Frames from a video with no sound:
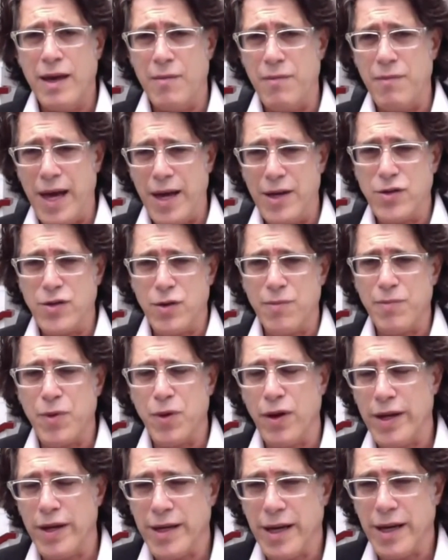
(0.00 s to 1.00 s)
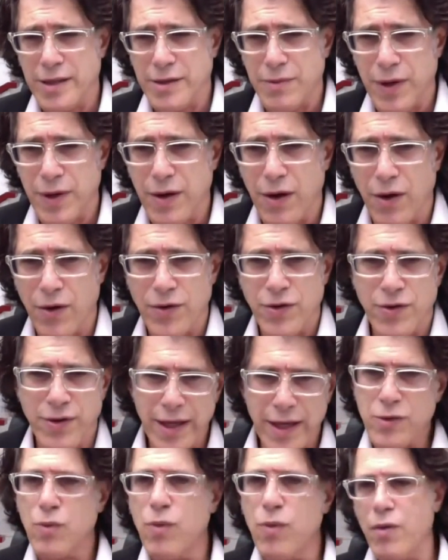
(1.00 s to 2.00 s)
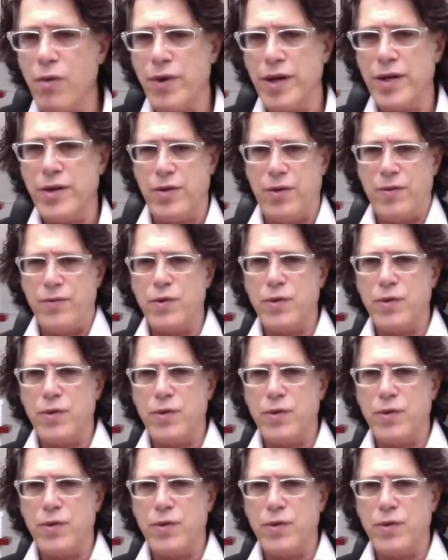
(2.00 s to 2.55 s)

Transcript: in manager, employee, and customer cultures. That's what we do.